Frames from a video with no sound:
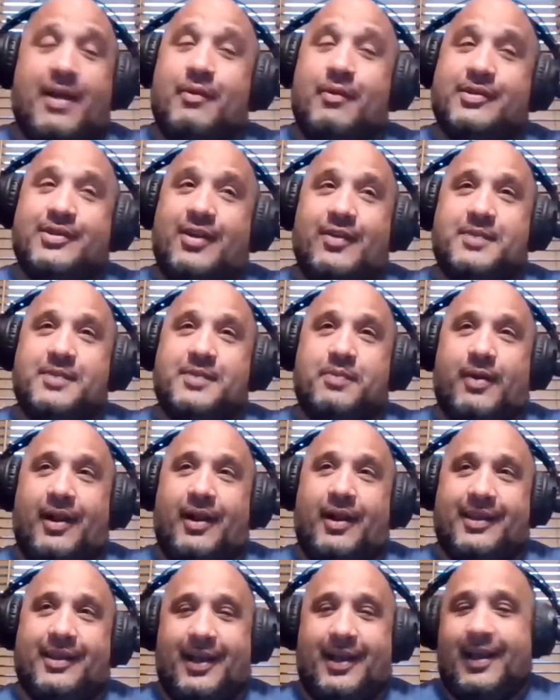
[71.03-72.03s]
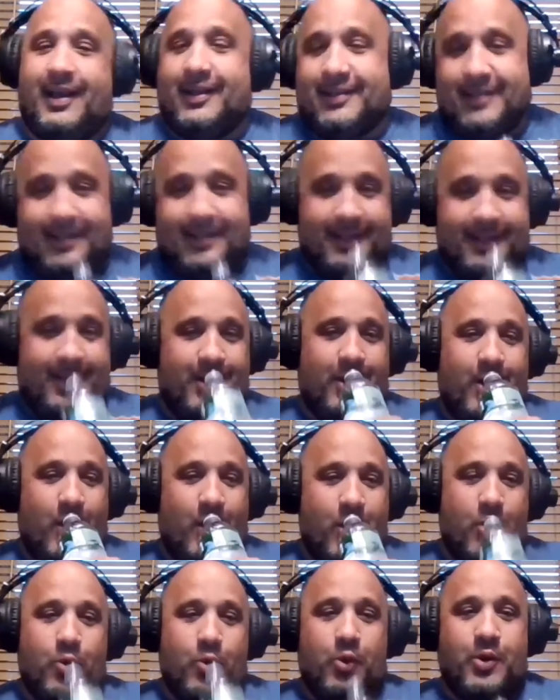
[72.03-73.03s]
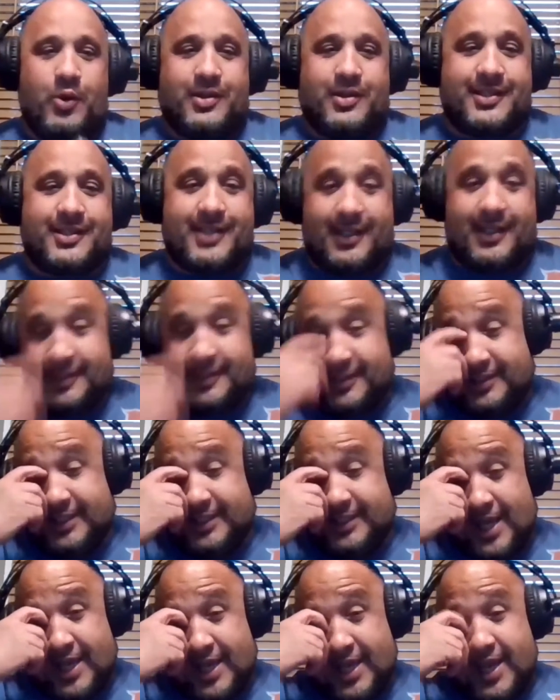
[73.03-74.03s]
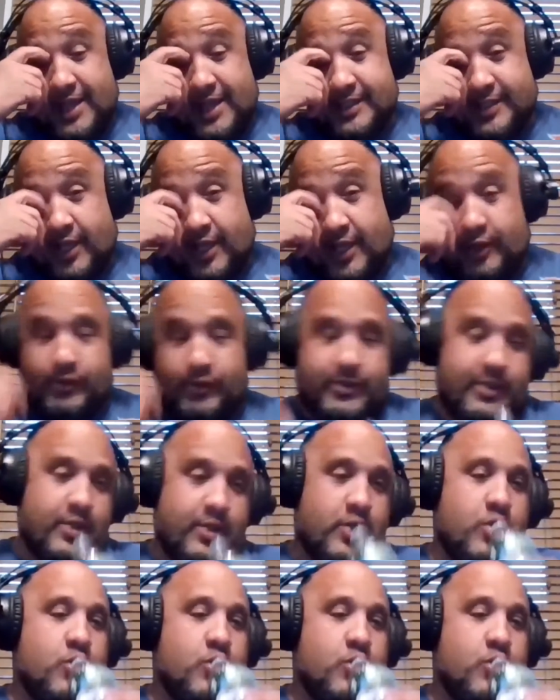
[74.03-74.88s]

wasn't on this podcast. We weren't discussing CIA and tunnels.